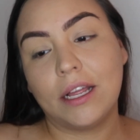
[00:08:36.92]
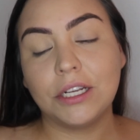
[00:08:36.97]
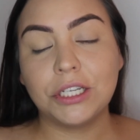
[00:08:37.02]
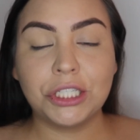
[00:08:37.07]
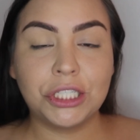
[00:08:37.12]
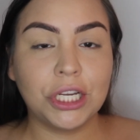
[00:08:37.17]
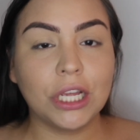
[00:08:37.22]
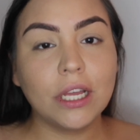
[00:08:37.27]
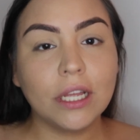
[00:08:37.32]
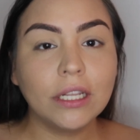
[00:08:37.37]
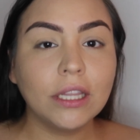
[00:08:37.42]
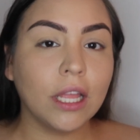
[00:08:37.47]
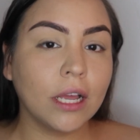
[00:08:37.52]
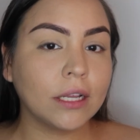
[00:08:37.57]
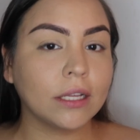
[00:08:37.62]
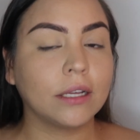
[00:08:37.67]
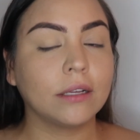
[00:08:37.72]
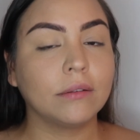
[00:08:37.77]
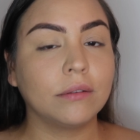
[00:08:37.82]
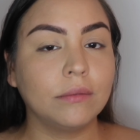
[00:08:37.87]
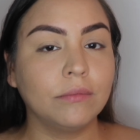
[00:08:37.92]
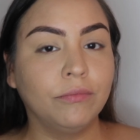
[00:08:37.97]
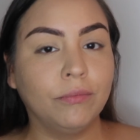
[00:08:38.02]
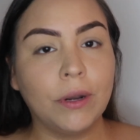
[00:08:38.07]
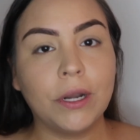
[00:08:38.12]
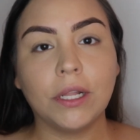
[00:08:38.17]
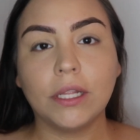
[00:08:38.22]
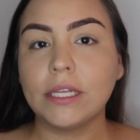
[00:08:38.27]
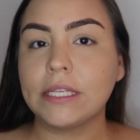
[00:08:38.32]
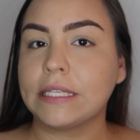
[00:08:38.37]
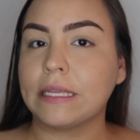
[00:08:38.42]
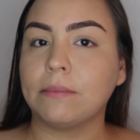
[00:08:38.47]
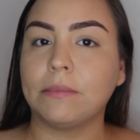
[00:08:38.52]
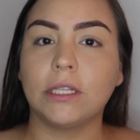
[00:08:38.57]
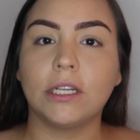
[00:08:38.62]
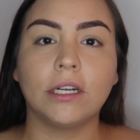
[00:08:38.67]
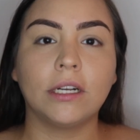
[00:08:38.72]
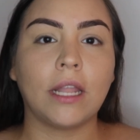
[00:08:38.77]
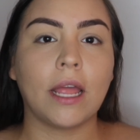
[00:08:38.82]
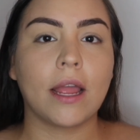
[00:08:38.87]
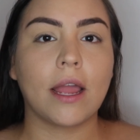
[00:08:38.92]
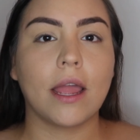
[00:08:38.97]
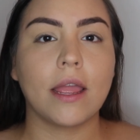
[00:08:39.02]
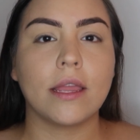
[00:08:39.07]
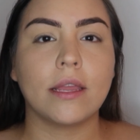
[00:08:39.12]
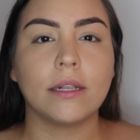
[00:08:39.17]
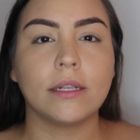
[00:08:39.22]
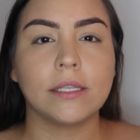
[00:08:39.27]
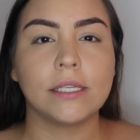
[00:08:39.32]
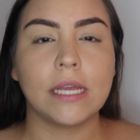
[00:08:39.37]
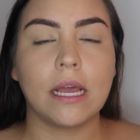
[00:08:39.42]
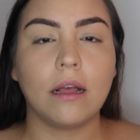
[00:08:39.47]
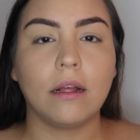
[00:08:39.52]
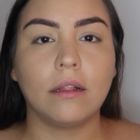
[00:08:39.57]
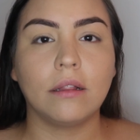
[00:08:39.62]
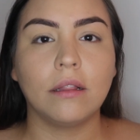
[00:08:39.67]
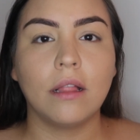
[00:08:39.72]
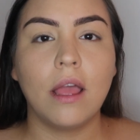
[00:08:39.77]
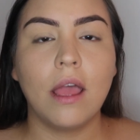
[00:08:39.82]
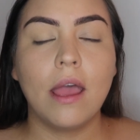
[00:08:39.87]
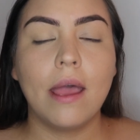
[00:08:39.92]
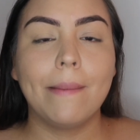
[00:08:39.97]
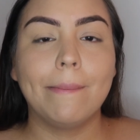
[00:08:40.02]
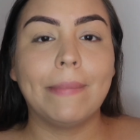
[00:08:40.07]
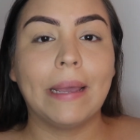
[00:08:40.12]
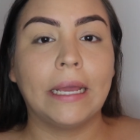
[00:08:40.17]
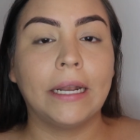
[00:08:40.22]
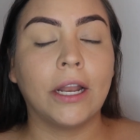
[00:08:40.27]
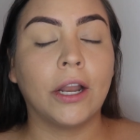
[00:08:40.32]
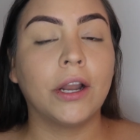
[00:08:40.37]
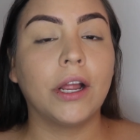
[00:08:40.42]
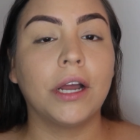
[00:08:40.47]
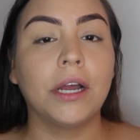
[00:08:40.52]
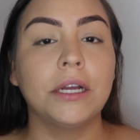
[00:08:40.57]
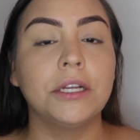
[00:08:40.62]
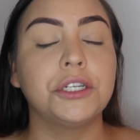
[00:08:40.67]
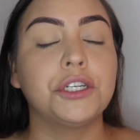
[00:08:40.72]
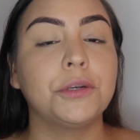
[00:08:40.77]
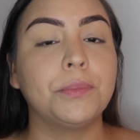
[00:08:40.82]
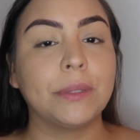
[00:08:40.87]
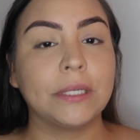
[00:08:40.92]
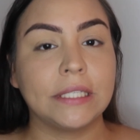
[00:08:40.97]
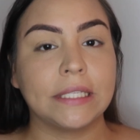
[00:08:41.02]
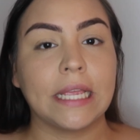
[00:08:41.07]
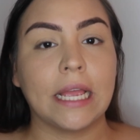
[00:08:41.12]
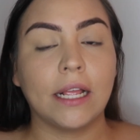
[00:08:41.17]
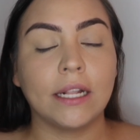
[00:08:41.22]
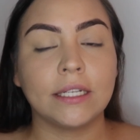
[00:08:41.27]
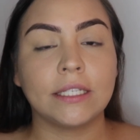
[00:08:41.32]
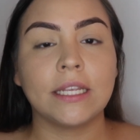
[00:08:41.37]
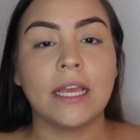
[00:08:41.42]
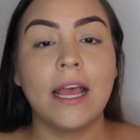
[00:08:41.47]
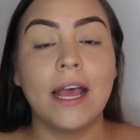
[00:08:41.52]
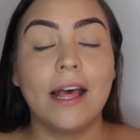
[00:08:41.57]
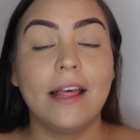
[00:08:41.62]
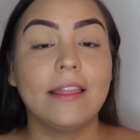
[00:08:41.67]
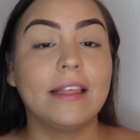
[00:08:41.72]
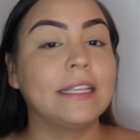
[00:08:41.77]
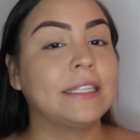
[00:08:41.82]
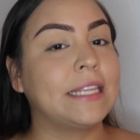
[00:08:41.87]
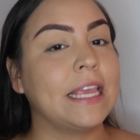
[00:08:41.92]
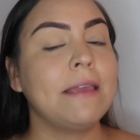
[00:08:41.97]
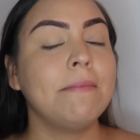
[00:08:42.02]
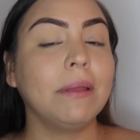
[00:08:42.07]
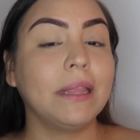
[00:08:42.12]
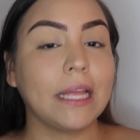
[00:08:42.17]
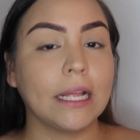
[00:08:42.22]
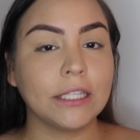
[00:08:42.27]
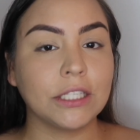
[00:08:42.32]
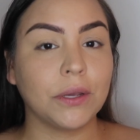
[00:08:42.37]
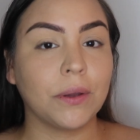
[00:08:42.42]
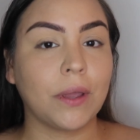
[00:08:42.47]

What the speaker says: should look really similar. Like I can tell mine are 100% the same, but that's